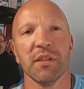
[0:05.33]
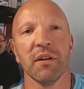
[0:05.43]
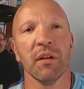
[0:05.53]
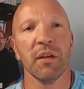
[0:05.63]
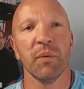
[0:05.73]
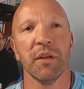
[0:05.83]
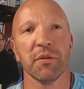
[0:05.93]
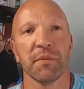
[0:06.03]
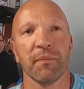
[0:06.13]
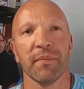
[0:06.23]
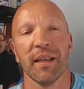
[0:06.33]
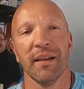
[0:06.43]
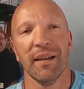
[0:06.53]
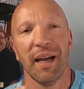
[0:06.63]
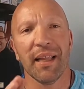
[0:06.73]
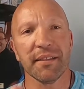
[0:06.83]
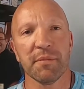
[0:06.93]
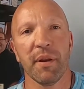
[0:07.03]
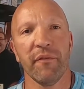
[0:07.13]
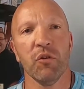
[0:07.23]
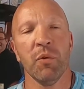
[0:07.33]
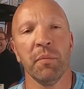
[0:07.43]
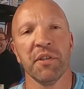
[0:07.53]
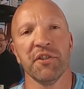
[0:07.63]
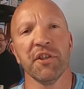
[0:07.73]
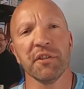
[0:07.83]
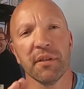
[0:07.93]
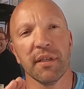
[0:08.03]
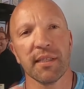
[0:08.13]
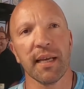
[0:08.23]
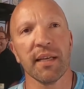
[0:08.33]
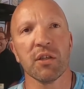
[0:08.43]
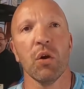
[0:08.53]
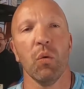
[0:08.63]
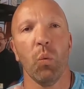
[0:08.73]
with Starline Windows. I'd like to spend a few moments just to discuss